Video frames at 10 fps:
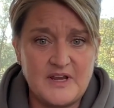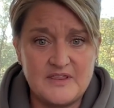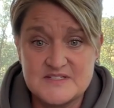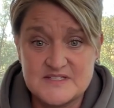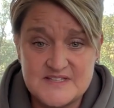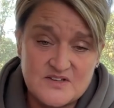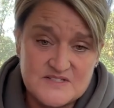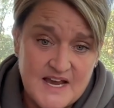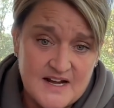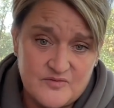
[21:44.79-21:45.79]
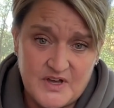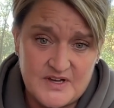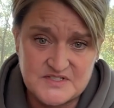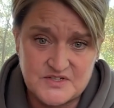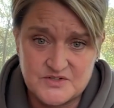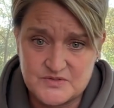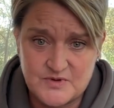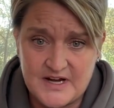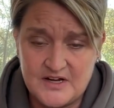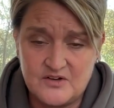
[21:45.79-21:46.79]
this is outside of the Huskers,
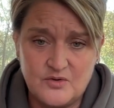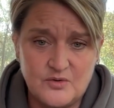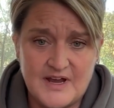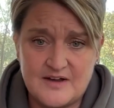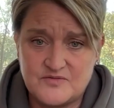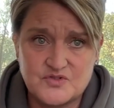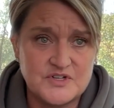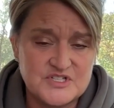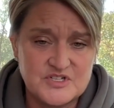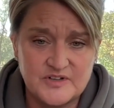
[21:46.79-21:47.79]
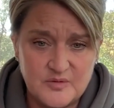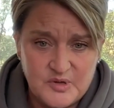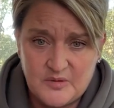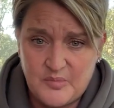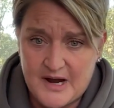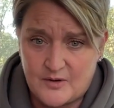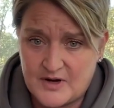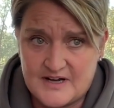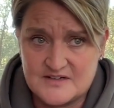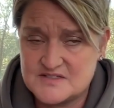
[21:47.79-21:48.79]
right, who have traditionally been a
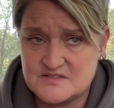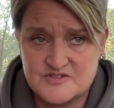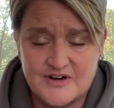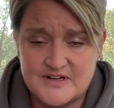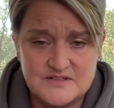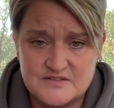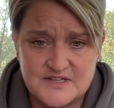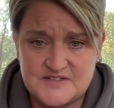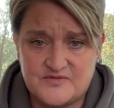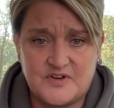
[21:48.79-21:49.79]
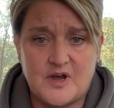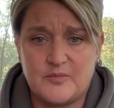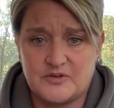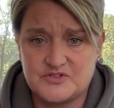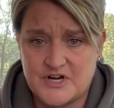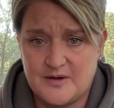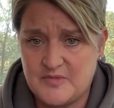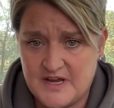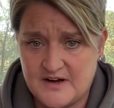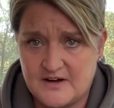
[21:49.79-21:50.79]
powerhouse, and John does a phenomenal
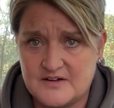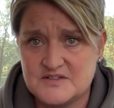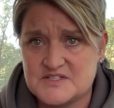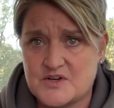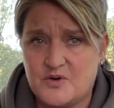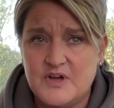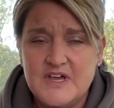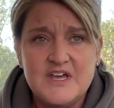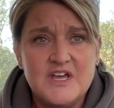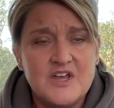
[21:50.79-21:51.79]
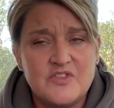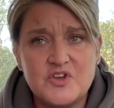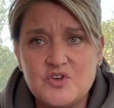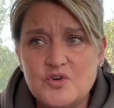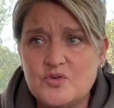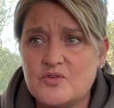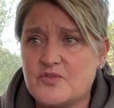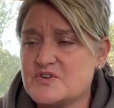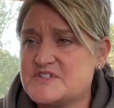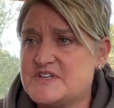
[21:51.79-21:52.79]
job there. And so the
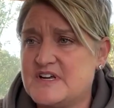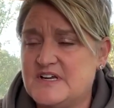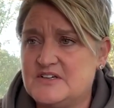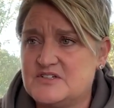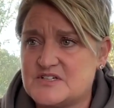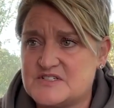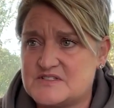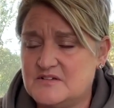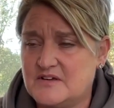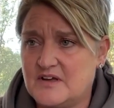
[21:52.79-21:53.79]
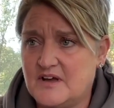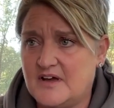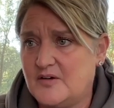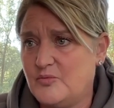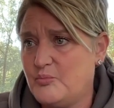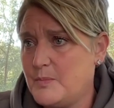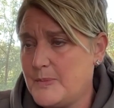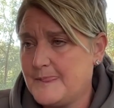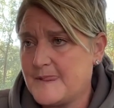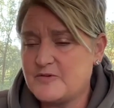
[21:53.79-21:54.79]
university just
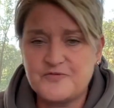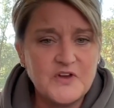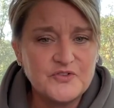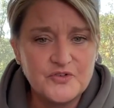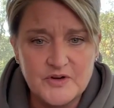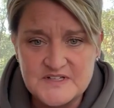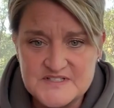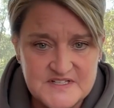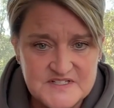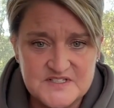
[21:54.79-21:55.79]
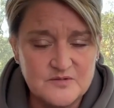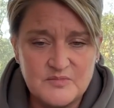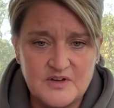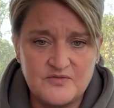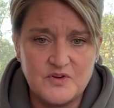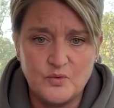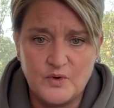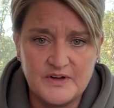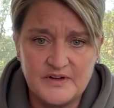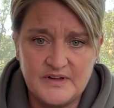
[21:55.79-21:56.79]
filtering system, if you
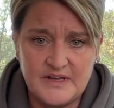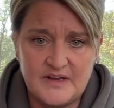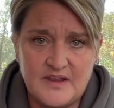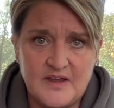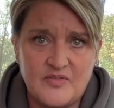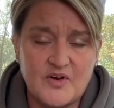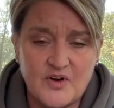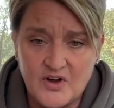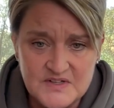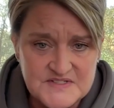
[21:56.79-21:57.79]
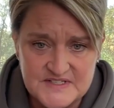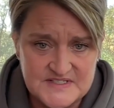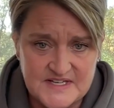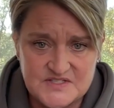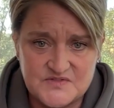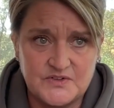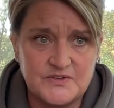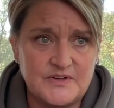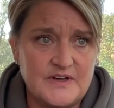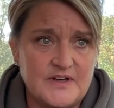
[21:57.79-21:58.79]
will, and they're all
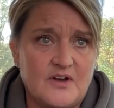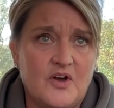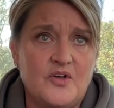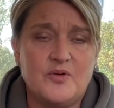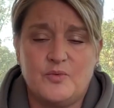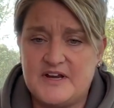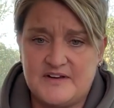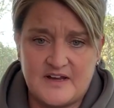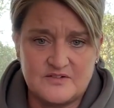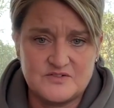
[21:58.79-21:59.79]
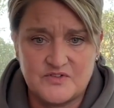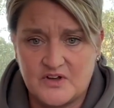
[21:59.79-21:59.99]
successful all the way down to